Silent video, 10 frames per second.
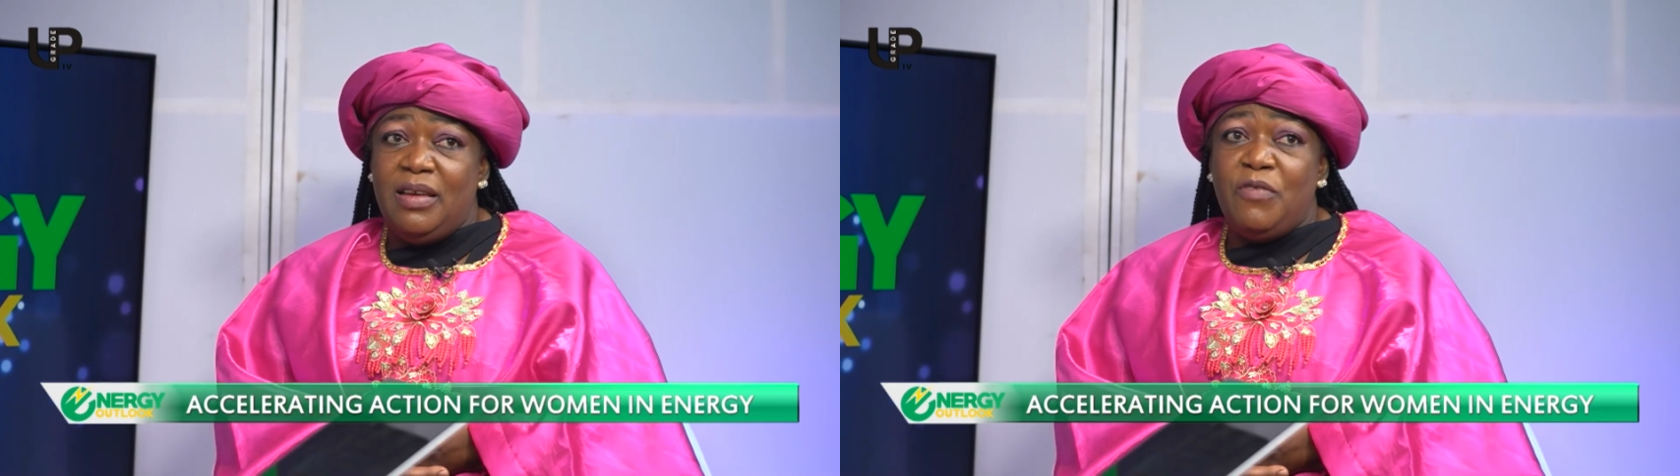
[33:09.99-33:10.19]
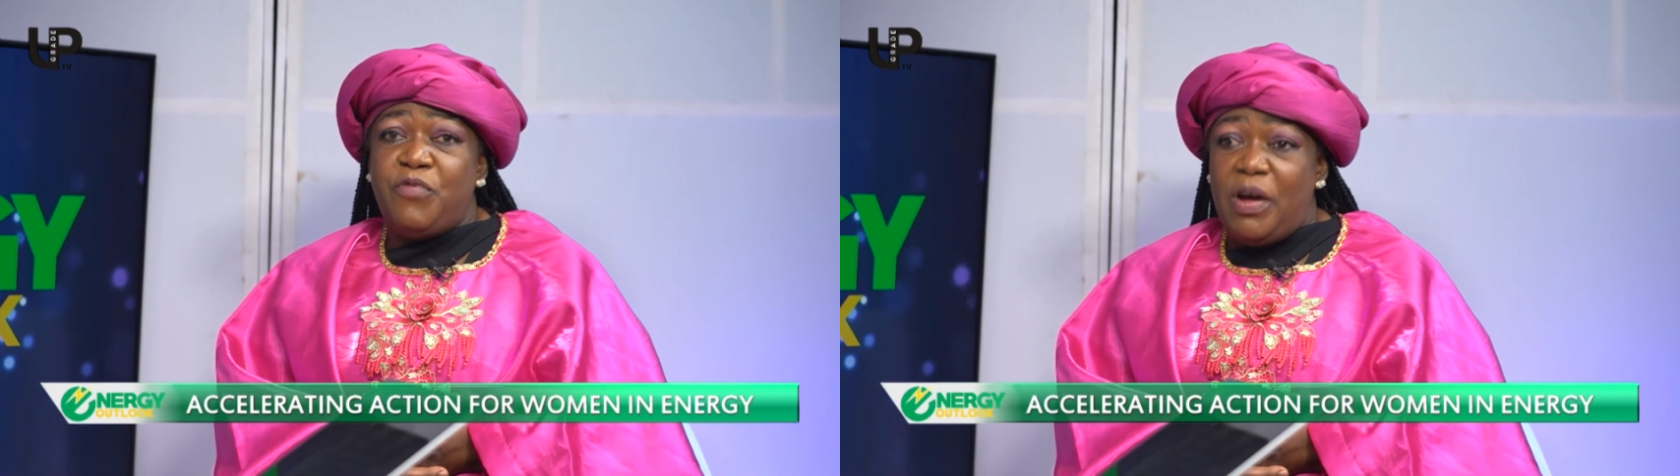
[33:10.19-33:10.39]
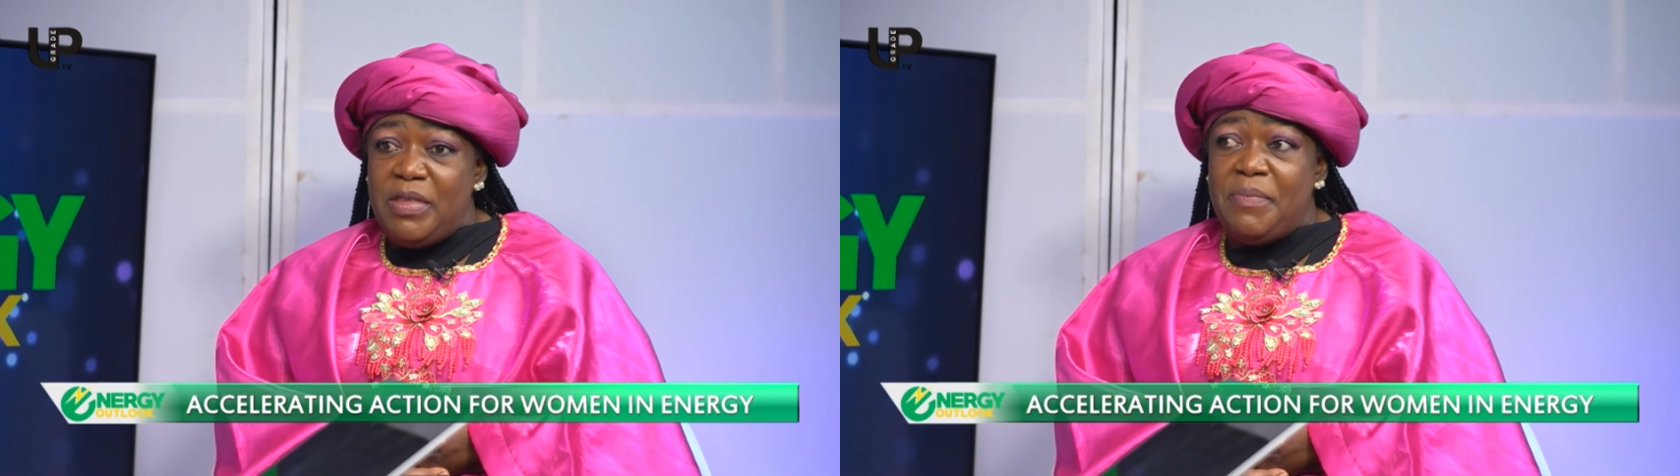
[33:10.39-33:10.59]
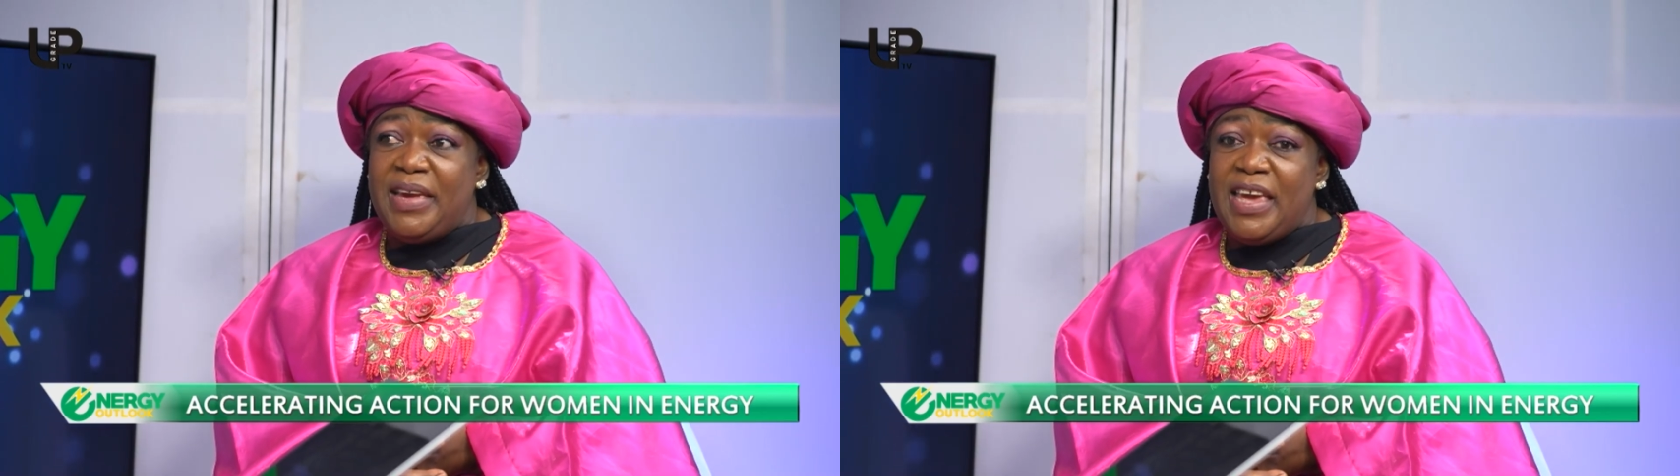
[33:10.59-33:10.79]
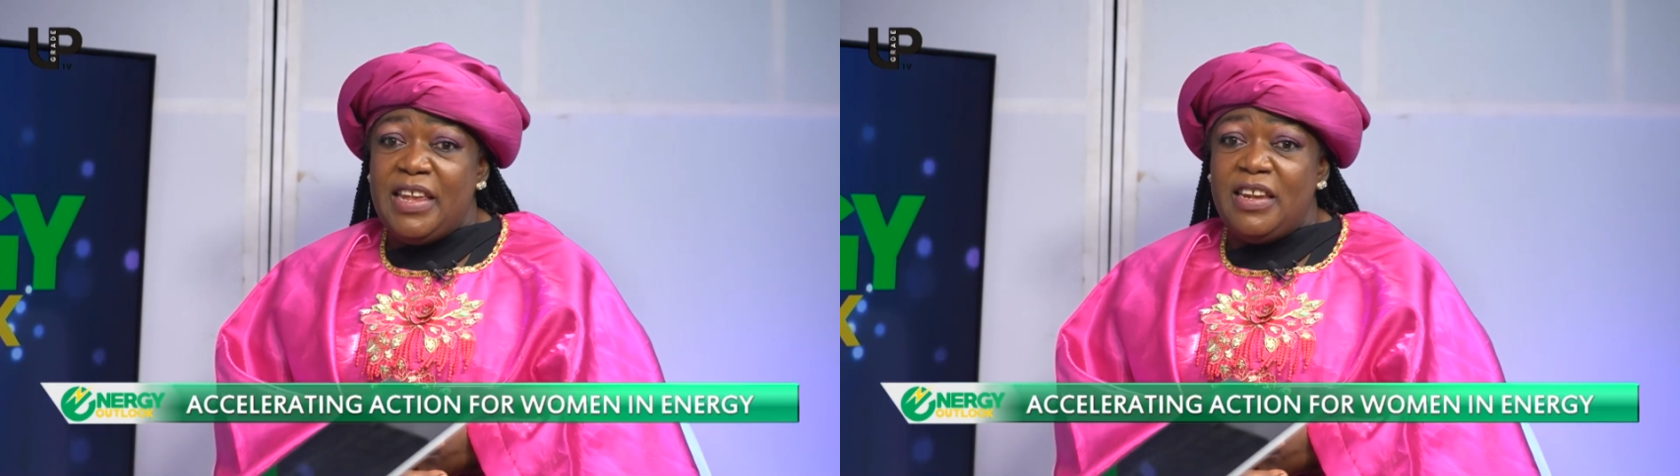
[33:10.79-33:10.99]
From the
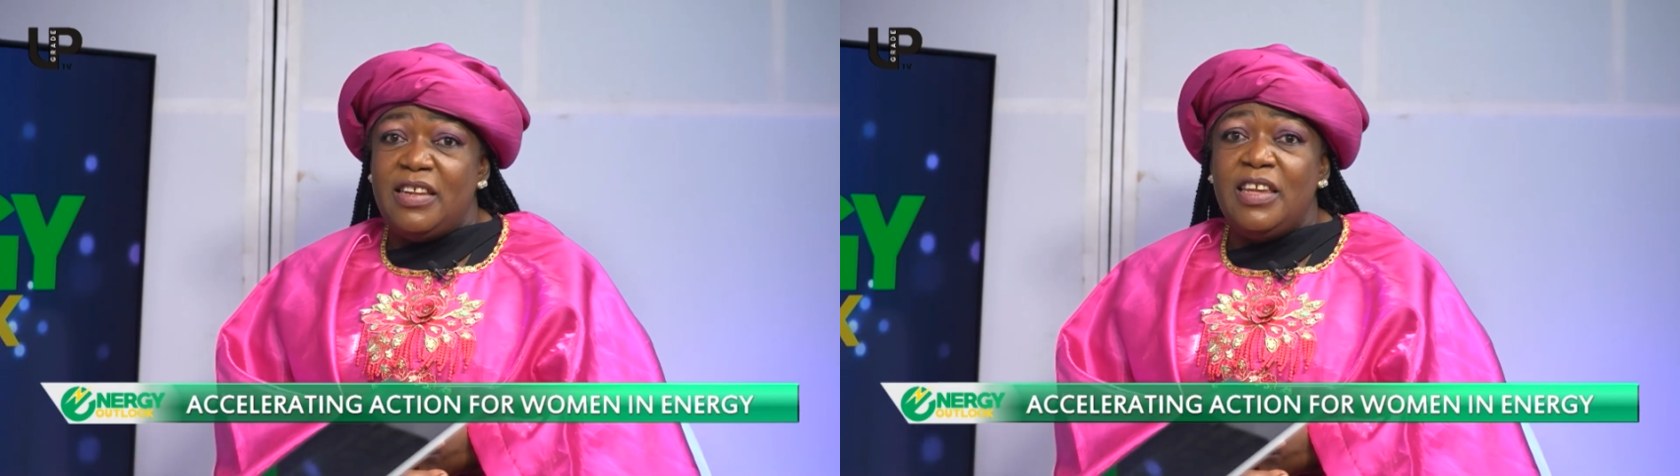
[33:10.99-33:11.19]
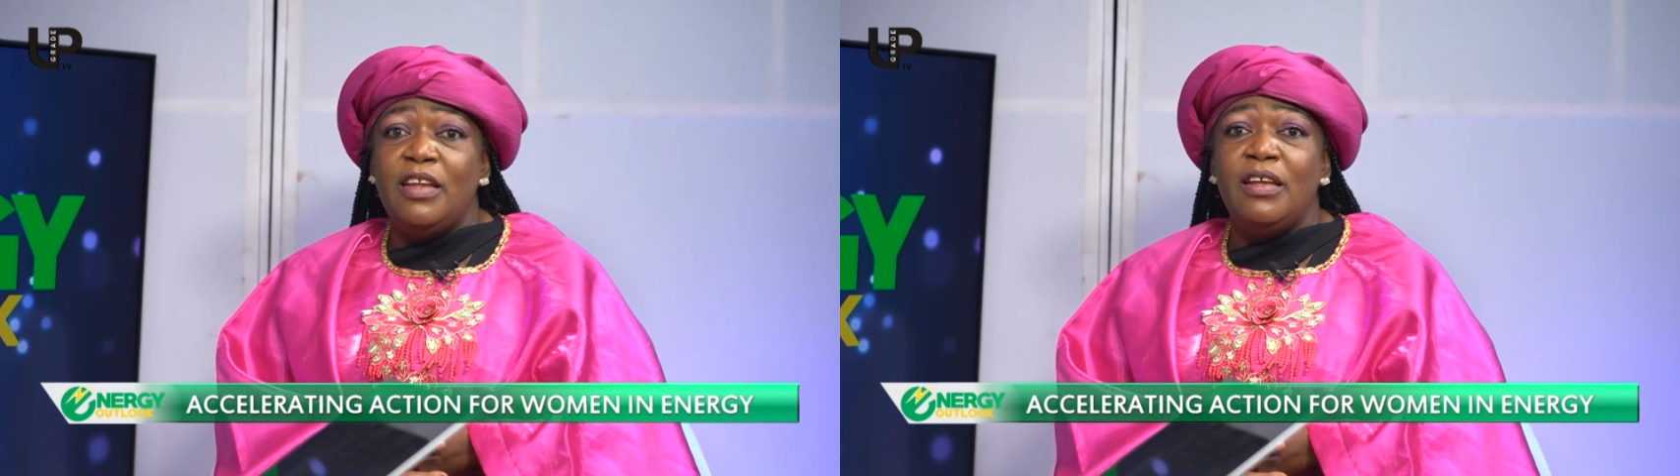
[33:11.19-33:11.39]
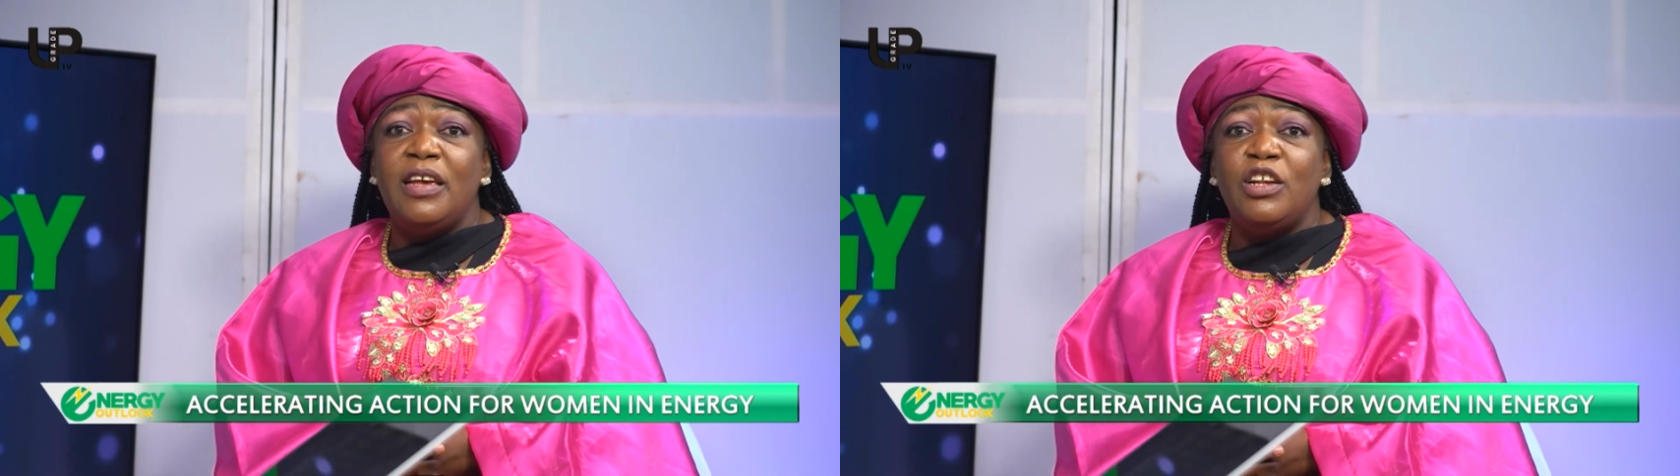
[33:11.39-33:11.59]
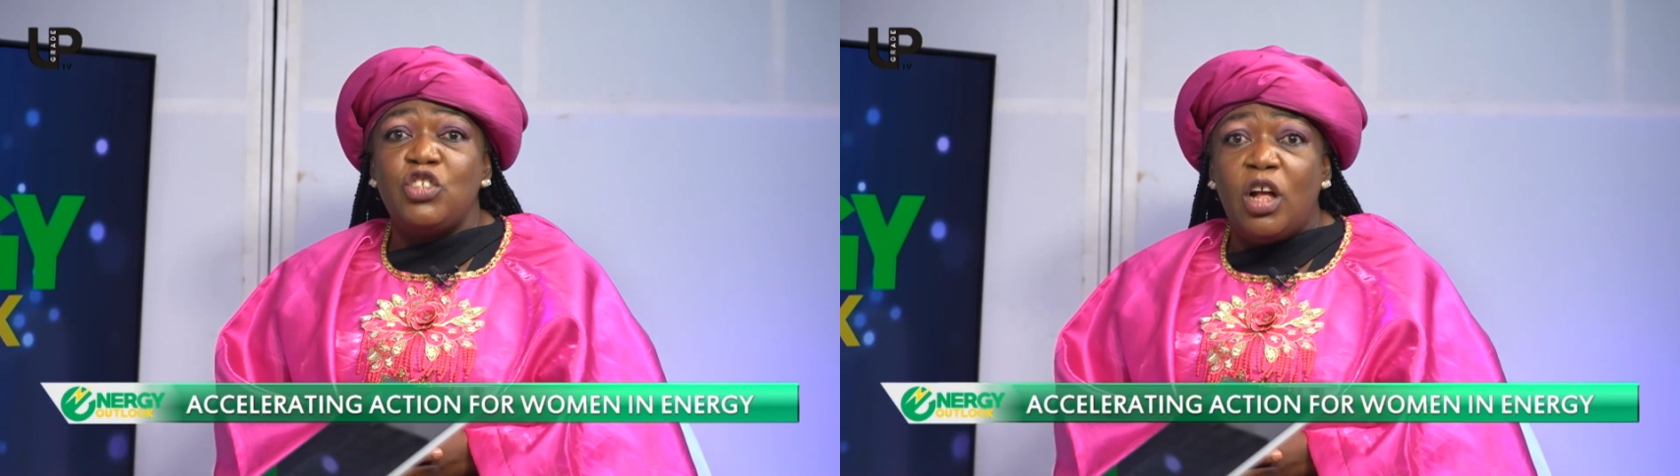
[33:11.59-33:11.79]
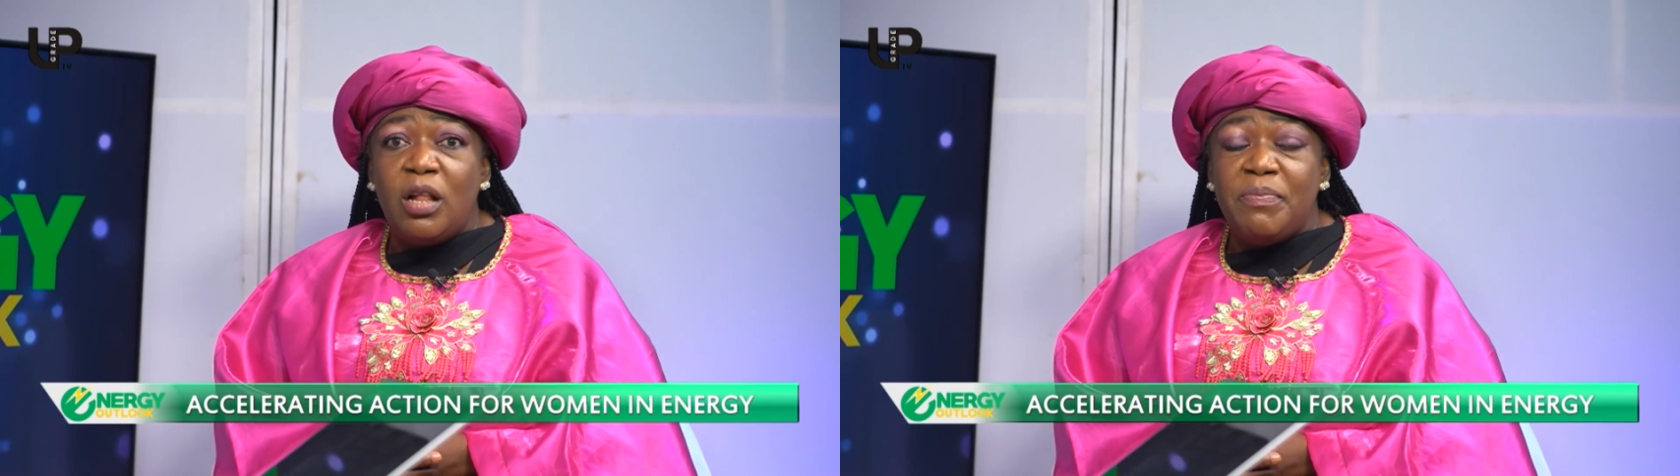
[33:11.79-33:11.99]
beginning, he
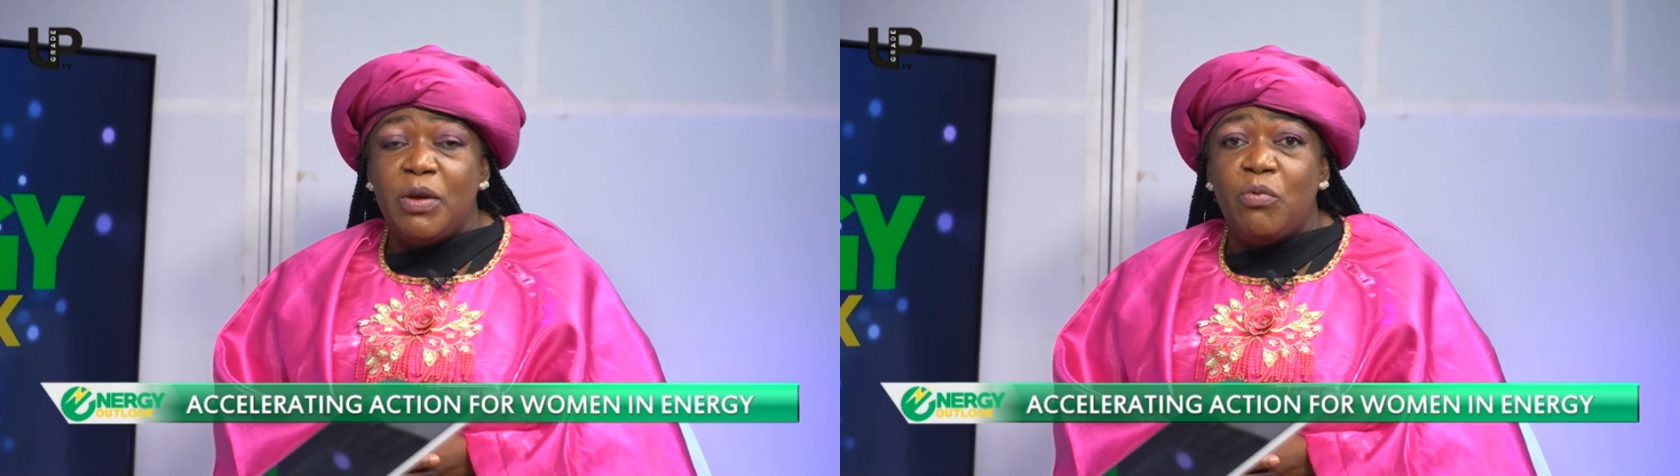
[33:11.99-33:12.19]
told me,